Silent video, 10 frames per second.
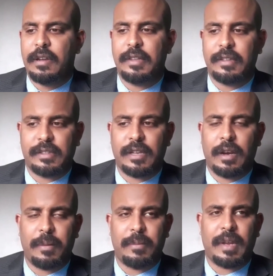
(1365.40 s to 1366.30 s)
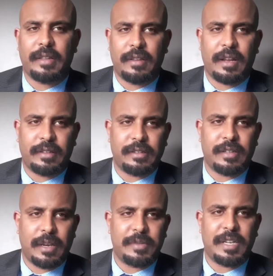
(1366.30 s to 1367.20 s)
in the time at the
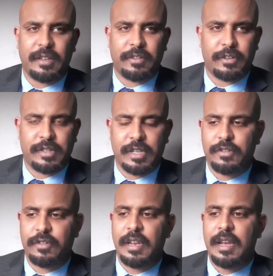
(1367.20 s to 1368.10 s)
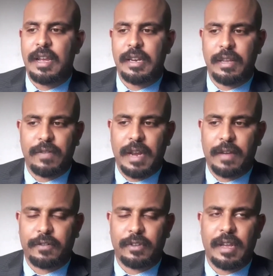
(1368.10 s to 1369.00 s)
time, 2nd, 3rd century, and even
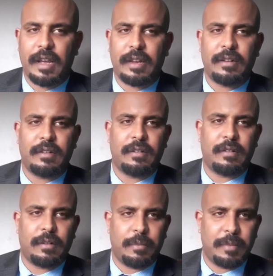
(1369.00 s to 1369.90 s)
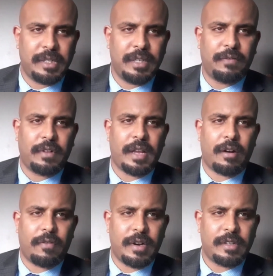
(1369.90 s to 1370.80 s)
after that, medieval
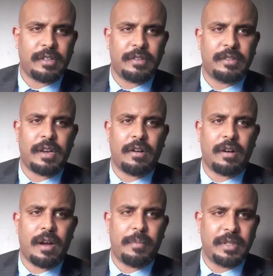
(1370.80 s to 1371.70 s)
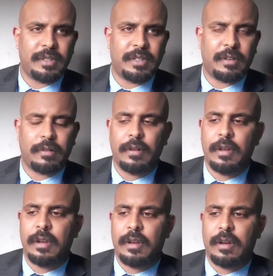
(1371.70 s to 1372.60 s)
era, Renaissance era, up until
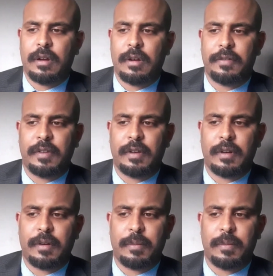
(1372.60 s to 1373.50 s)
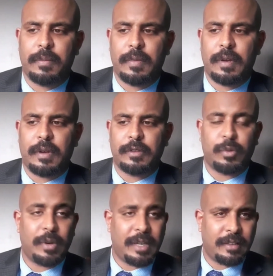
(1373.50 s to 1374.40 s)
the
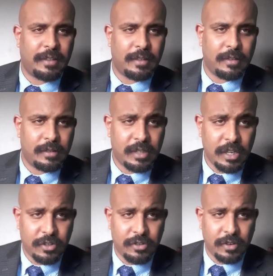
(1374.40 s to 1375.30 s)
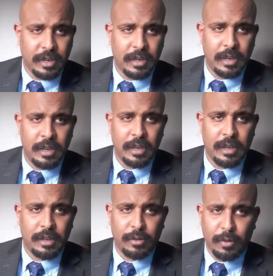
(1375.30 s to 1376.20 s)
20th century,
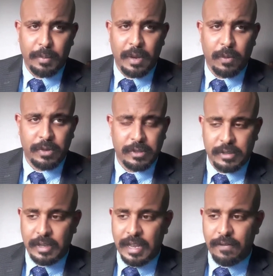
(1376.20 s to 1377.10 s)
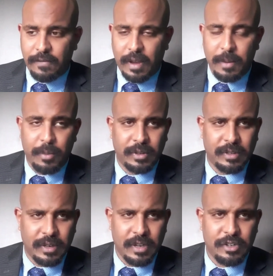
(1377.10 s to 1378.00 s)
Ethiopia was a
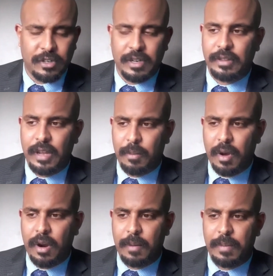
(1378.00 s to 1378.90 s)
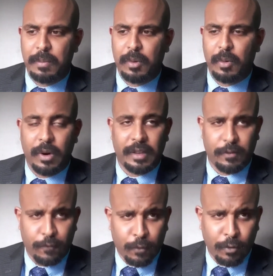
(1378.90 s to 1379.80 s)
vibrant nation, and the Amhara people were at the
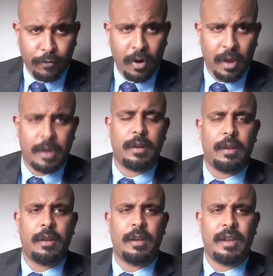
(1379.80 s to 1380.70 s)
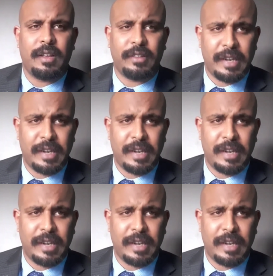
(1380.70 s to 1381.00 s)
forefront and the